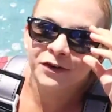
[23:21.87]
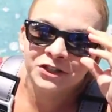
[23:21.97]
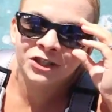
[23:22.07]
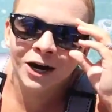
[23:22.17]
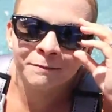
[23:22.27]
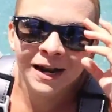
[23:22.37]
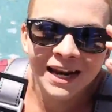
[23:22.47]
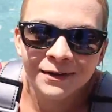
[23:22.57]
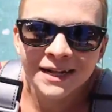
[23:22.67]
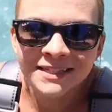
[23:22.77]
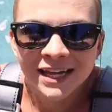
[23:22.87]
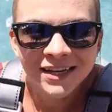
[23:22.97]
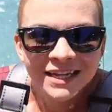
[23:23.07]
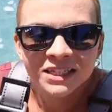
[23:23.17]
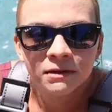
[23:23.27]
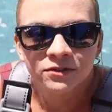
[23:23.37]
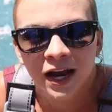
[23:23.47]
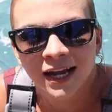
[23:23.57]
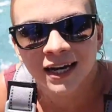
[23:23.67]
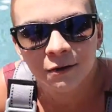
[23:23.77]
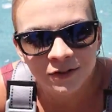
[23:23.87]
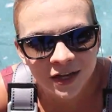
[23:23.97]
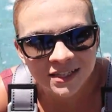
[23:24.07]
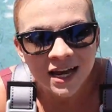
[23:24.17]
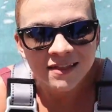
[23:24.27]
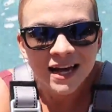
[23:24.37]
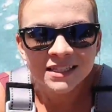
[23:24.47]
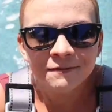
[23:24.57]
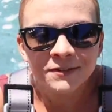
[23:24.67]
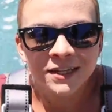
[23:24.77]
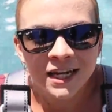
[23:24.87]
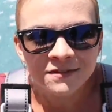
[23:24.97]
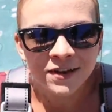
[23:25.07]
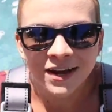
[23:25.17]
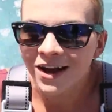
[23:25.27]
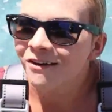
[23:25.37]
For sure. But anyways, thank you guys so much for hanging out with us. That's it for today's video.